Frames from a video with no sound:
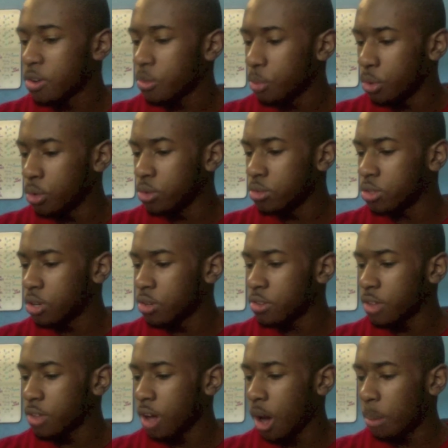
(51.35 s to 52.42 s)
We all know
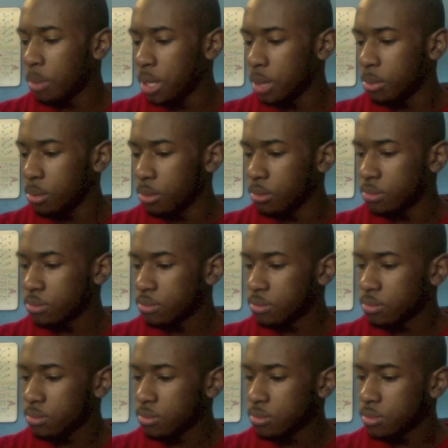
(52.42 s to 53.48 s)
there are people
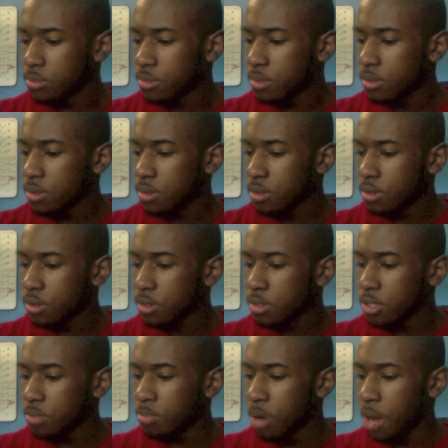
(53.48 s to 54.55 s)

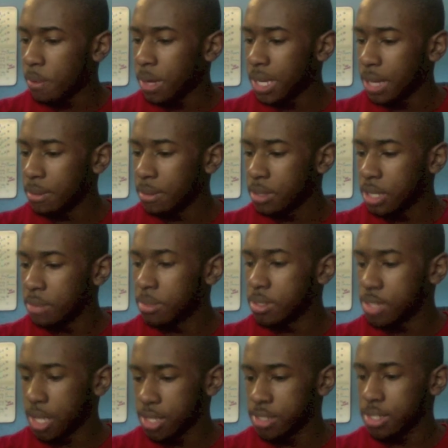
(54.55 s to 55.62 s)
superb at
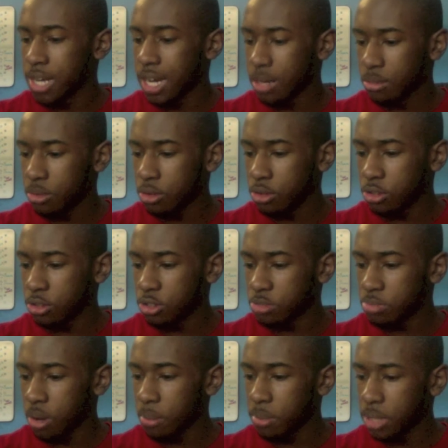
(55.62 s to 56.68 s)
imitating animal calls,
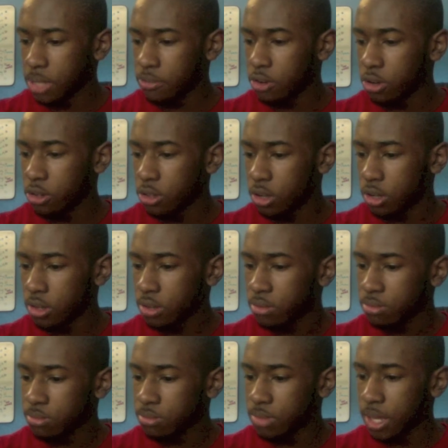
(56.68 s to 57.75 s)
but believe it or not,
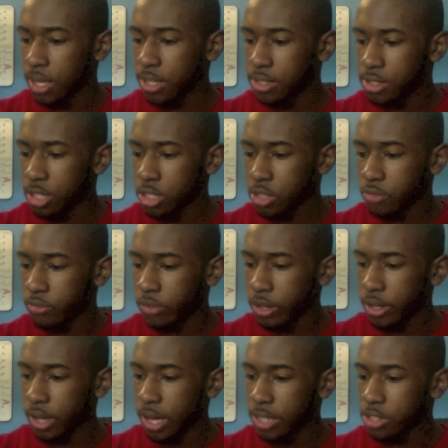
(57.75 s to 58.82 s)
there is such a
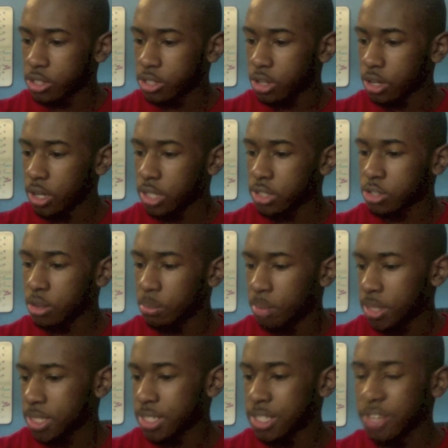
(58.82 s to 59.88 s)
thing as
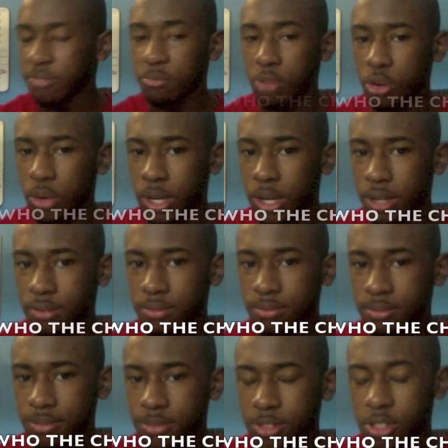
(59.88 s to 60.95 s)
competitive
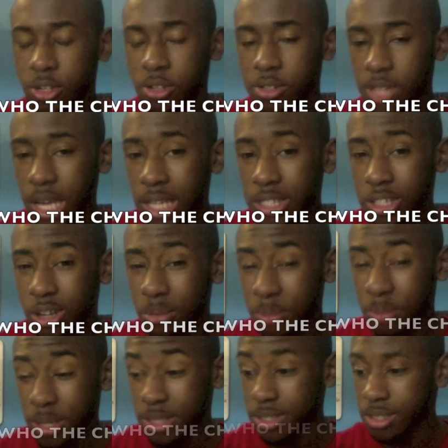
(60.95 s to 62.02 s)
mooing, so it's actually
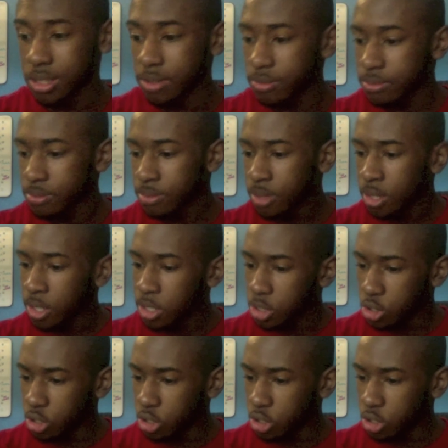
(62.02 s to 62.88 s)
competitive.